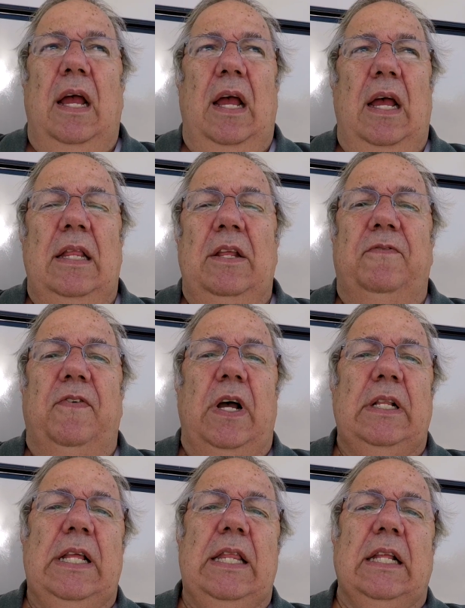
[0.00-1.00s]
And then
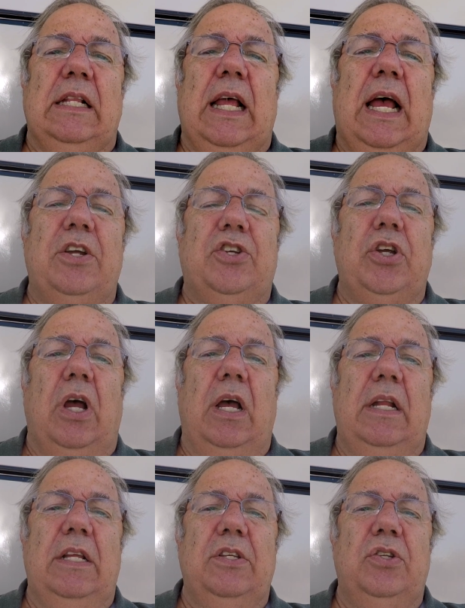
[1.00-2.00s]
finally the last
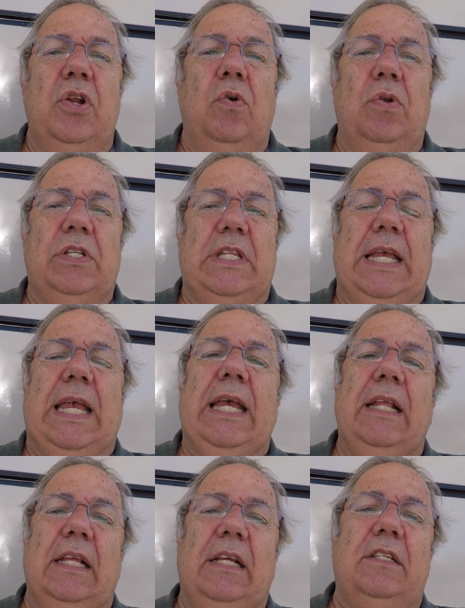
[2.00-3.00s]
shot is known as the
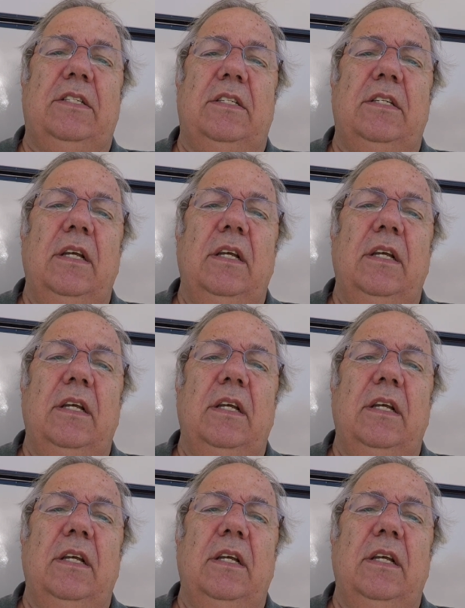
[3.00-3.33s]
helix.